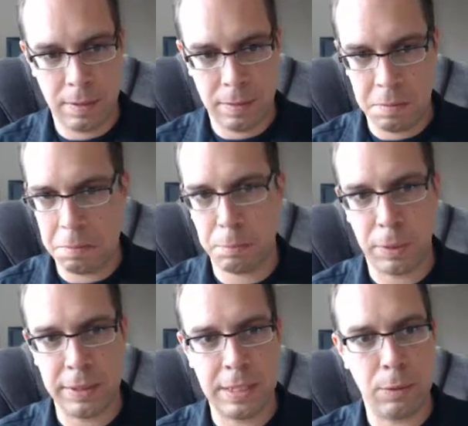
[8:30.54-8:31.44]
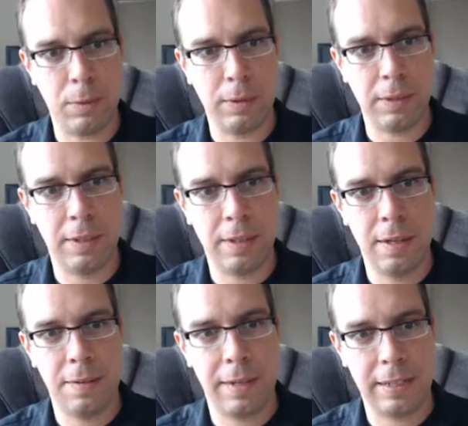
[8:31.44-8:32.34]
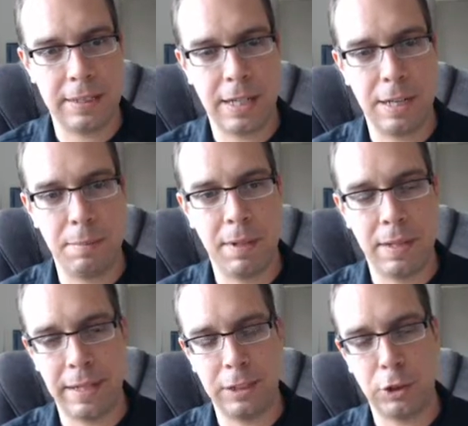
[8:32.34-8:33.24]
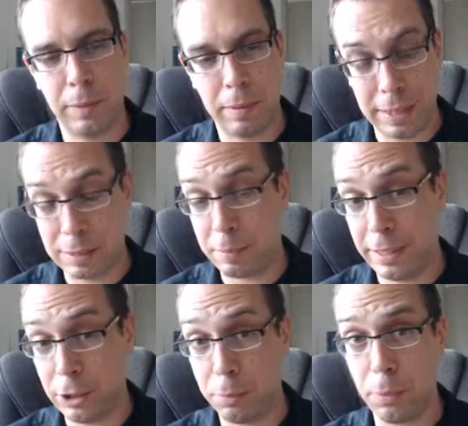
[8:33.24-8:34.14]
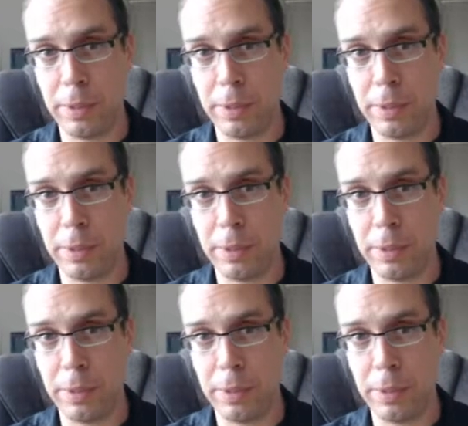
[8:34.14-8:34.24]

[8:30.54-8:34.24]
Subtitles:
prints out world. The next time, an extra exclamation point.